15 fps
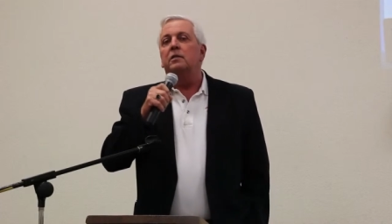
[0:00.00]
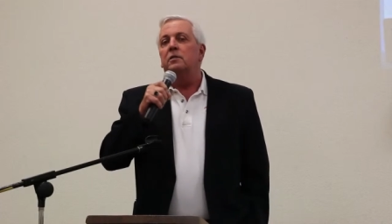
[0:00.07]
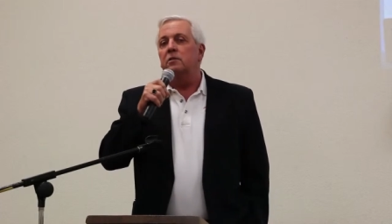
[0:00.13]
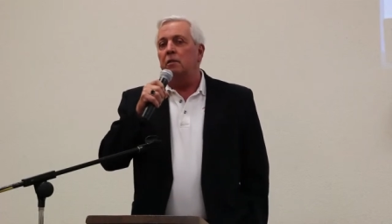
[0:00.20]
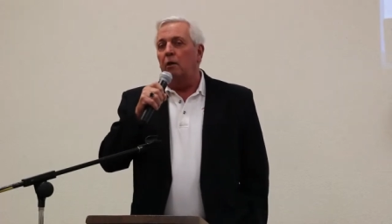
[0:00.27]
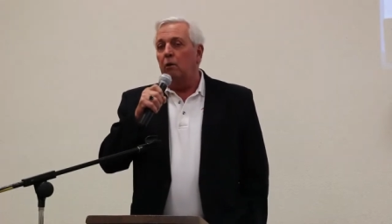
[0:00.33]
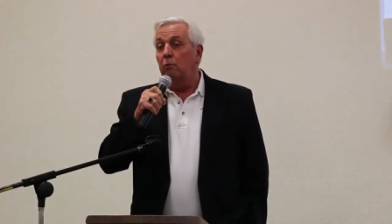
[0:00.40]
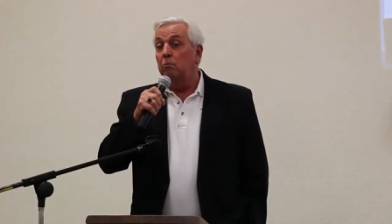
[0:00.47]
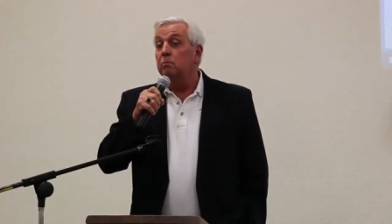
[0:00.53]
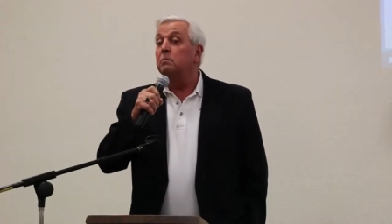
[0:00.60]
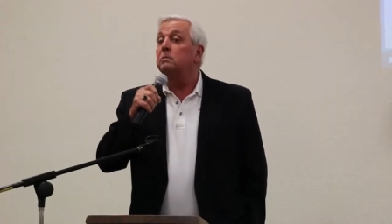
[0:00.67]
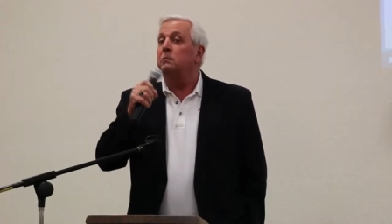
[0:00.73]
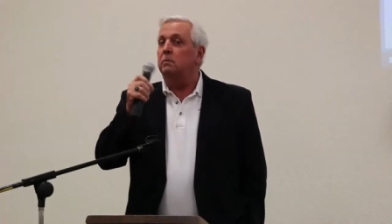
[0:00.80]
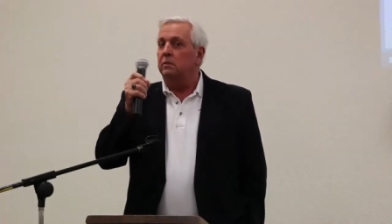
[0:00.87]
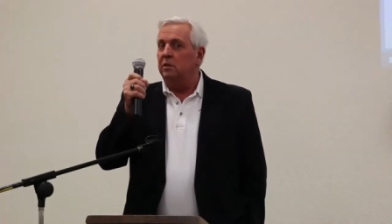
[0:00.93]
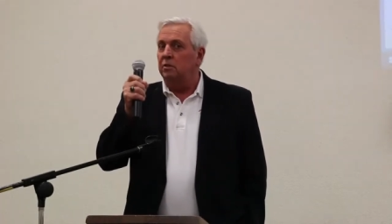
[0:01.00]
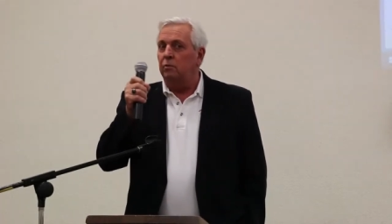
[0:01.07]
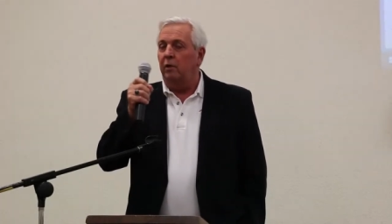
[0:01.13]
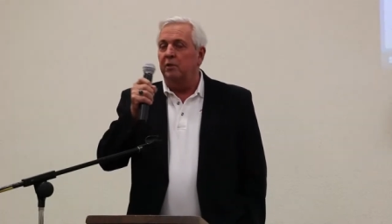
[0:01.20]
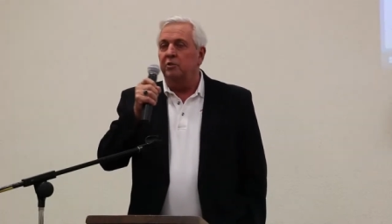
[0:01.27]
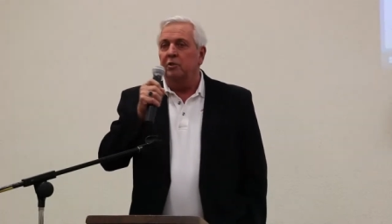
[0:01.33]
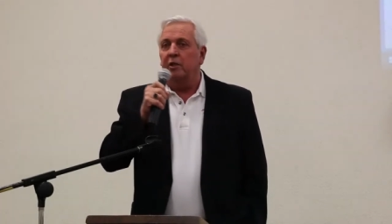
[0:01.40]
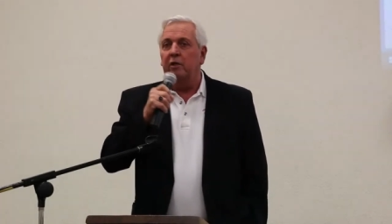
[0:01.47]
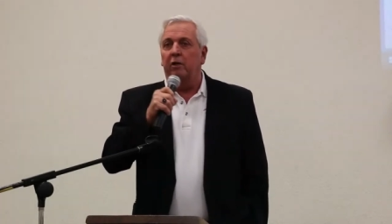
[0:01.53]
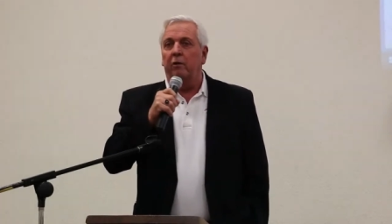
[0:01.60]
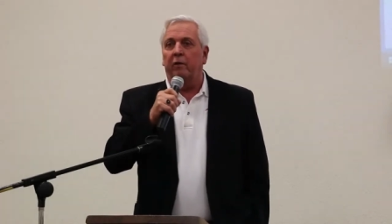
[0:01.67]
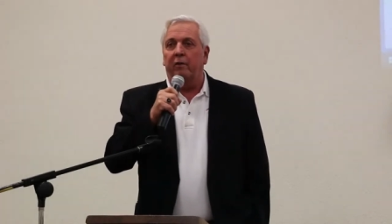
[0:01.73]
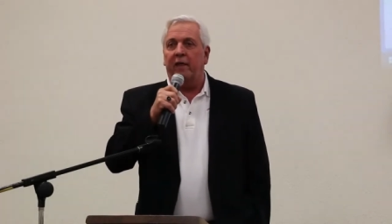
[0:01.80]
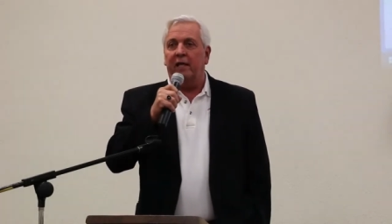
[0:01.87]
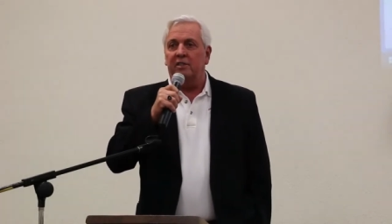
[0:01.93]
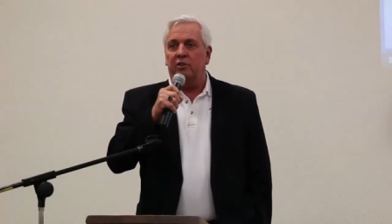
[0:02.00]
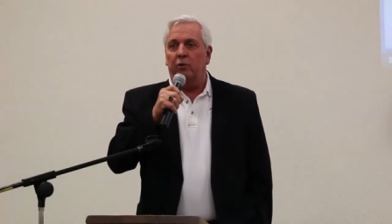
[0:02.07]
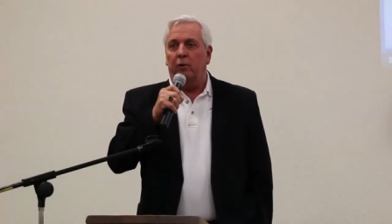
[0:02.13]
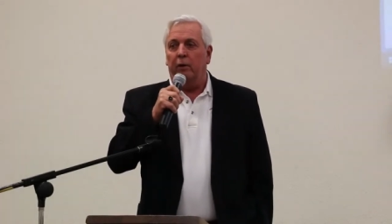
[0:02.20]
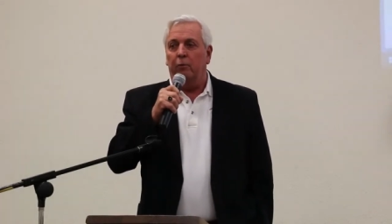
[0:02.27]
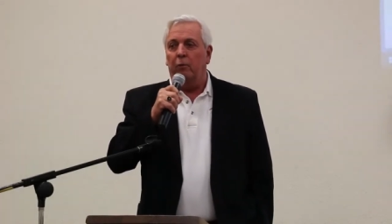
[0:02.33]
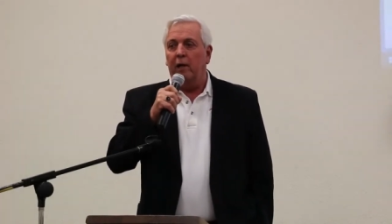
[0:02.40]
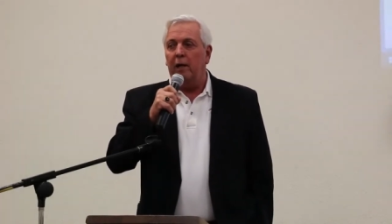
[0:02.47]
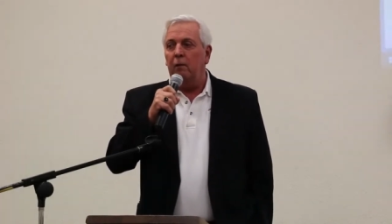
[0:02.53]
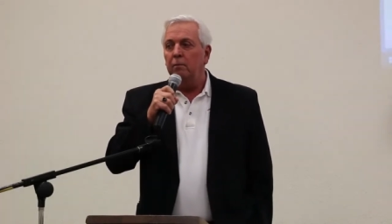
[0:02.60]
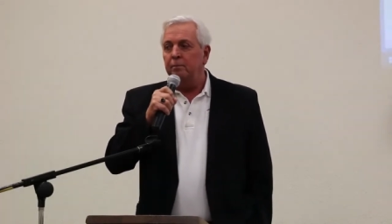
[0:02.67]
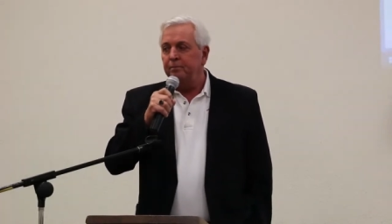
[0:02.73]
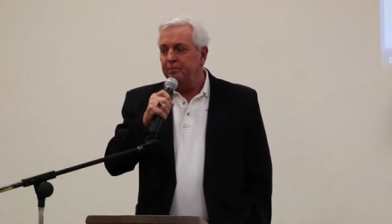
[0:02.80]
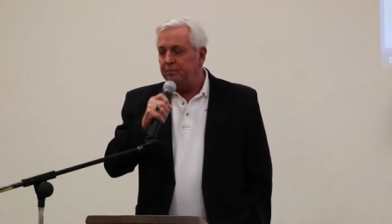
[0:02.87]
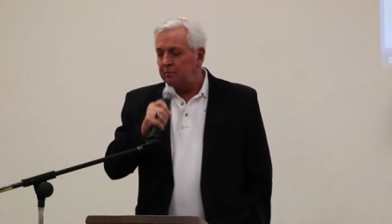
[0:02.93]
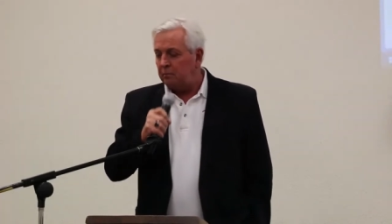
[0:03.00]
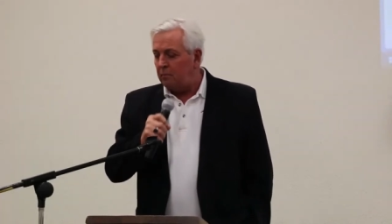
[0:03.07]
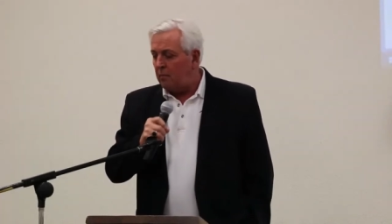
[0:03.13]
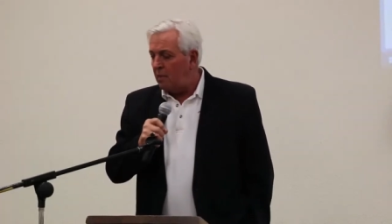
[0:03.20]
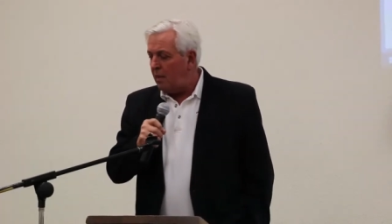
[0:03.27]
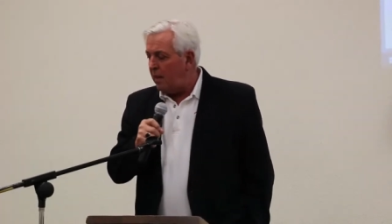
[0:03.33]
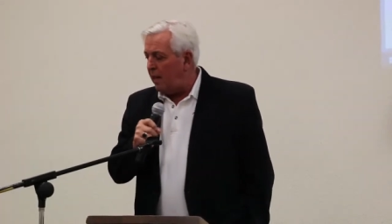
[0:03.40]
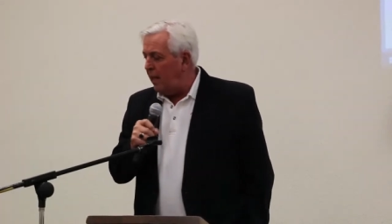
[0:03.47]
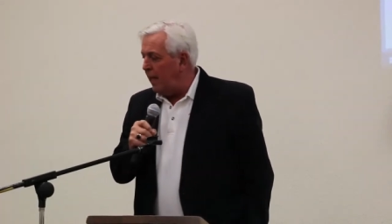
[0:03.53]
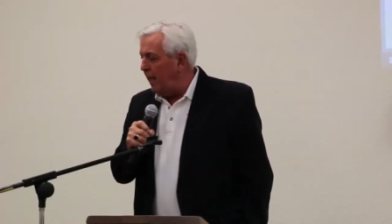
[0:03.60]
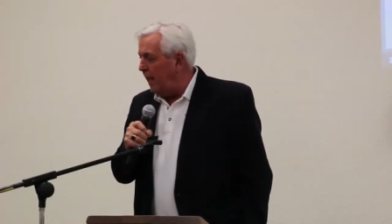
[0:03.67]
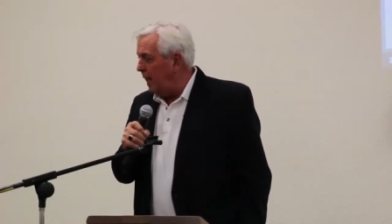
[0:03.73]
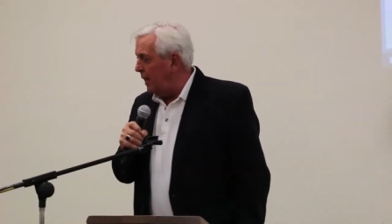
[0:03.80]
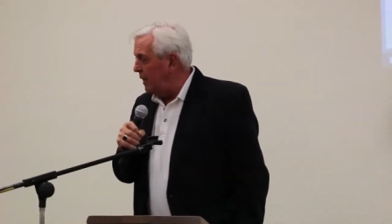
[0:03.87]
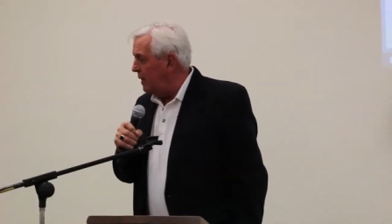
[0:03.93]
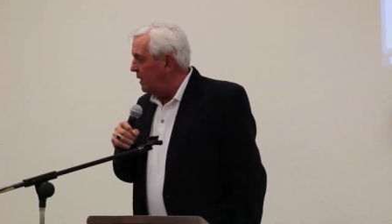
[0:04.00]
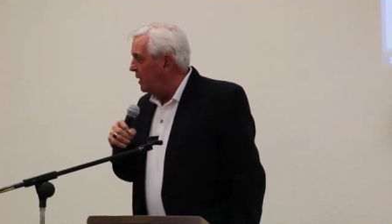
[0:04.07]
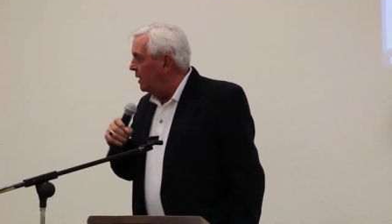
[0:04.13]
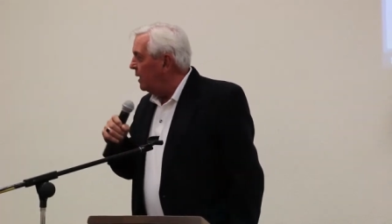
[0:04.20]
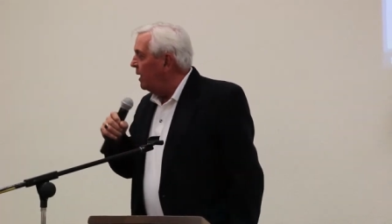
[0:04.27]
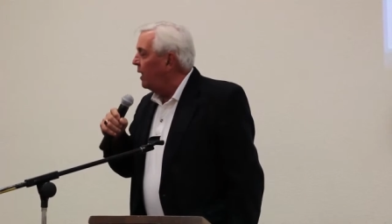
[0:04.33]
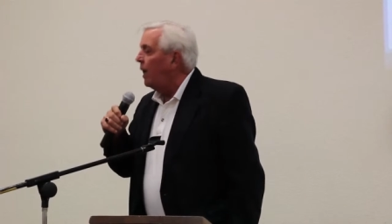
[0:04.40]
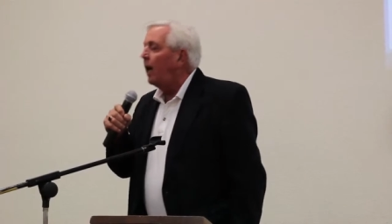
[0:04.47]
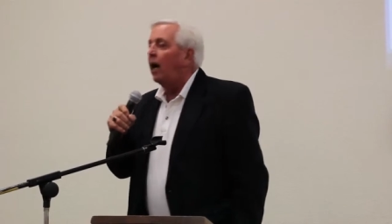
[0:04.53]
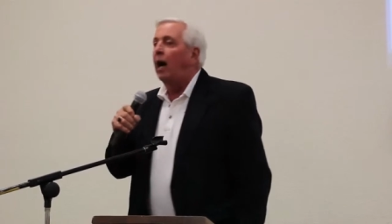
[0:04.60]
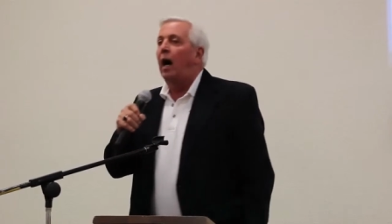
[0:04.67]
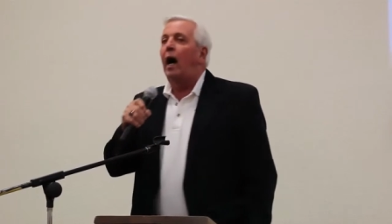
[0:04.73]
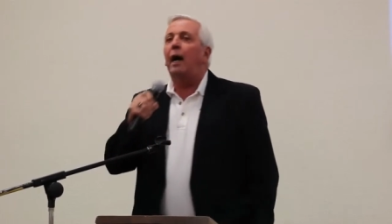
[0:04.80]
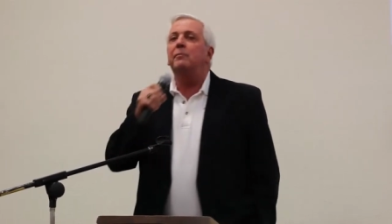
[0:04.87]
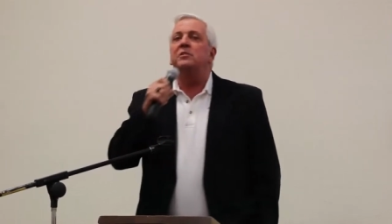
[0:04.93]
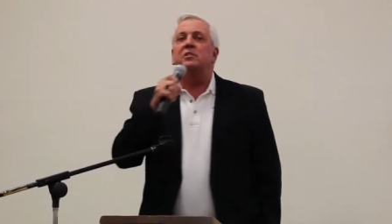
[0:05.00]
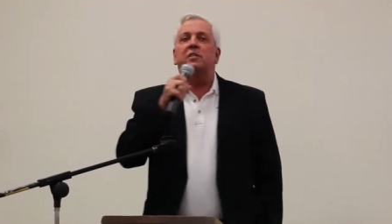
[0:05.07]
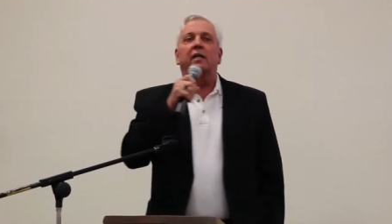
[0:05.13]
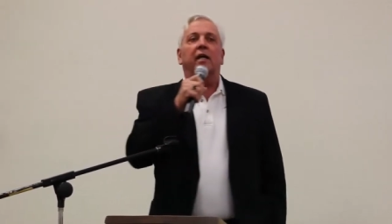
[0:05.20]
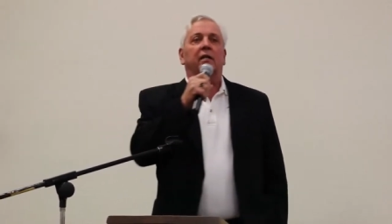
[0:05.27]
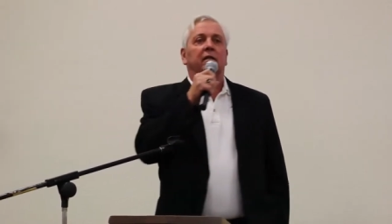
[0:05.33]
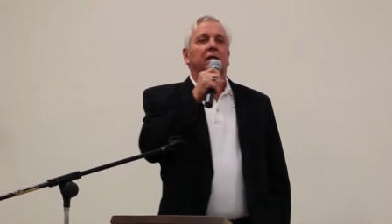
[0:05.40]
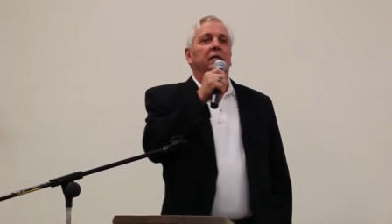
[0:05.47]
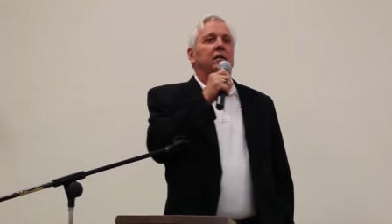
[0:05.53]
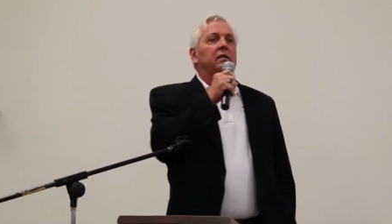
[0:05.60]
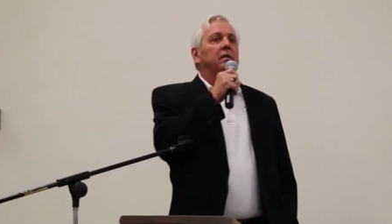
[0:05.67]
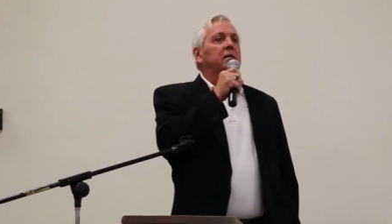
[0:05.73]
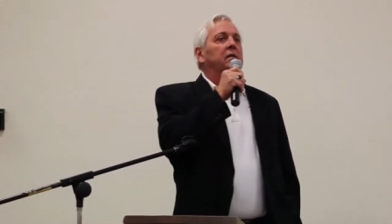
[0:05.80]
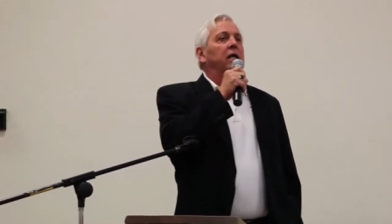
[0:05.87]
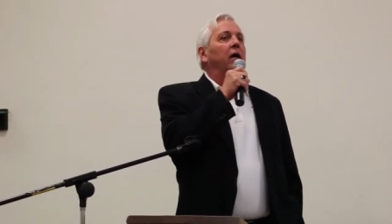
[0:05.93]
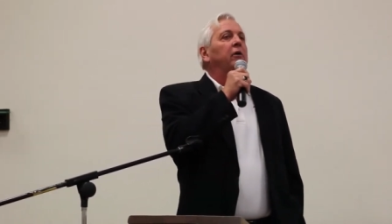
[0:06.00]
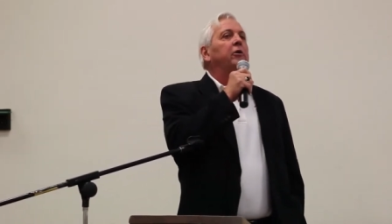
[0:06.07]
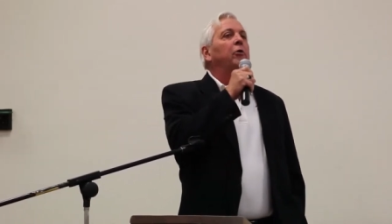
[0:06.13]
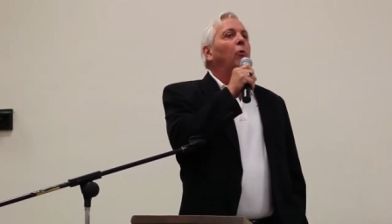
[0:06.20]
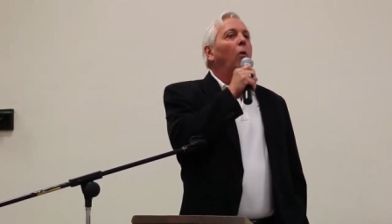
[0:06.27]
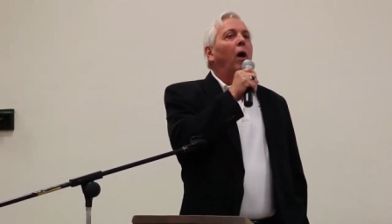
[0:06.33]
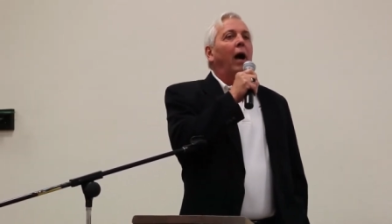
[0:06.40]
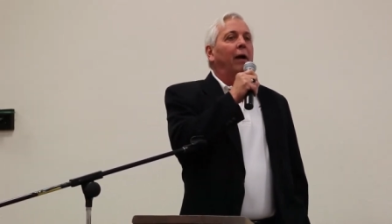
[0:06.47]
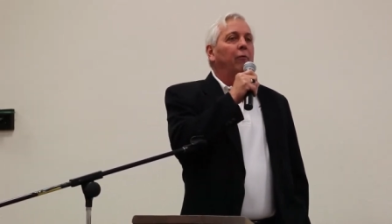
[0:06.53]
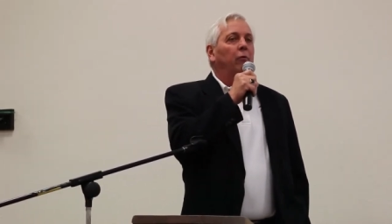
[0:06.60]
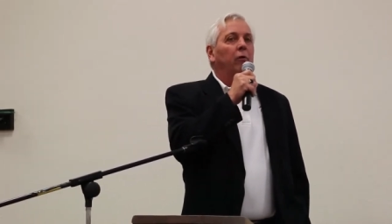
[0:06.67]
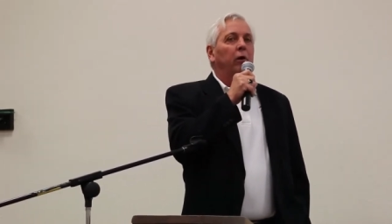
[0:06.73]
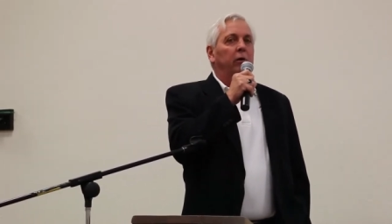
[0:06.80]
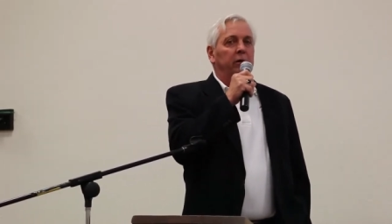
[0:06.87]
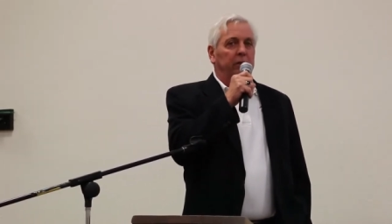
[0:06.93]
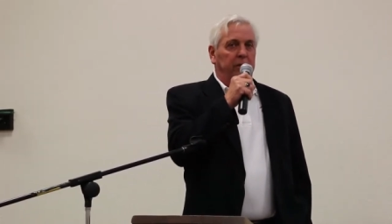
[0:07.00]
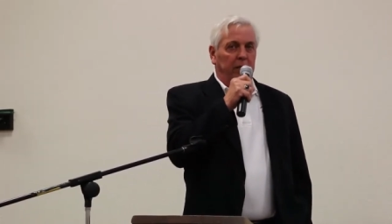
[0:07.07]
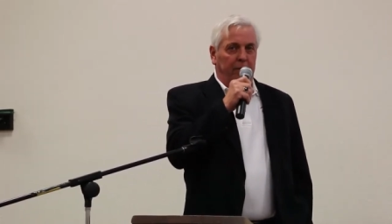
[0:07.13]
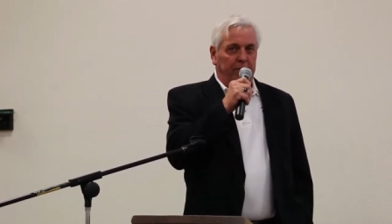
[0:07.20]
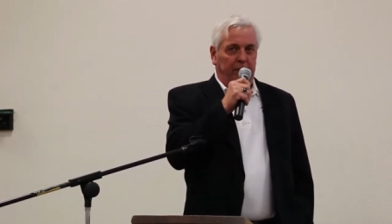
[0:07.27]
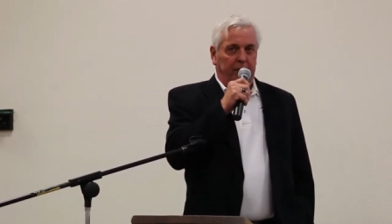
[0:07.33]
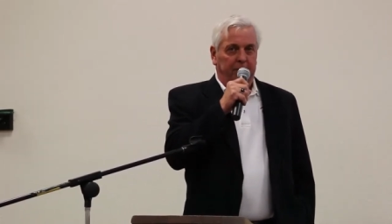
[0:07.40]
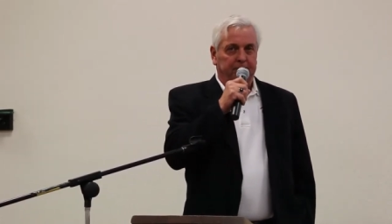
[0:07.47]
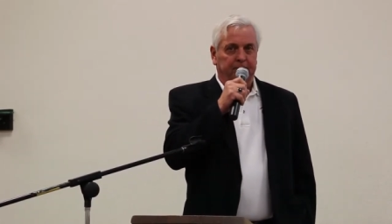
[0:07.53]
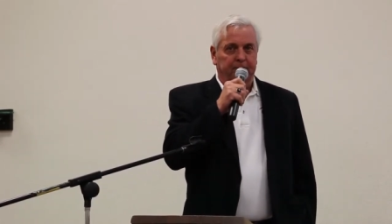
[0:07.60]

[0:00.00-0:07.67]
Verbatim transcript: So just wanted you to know that that's going well. And I'm just going to tell you why we're a good company.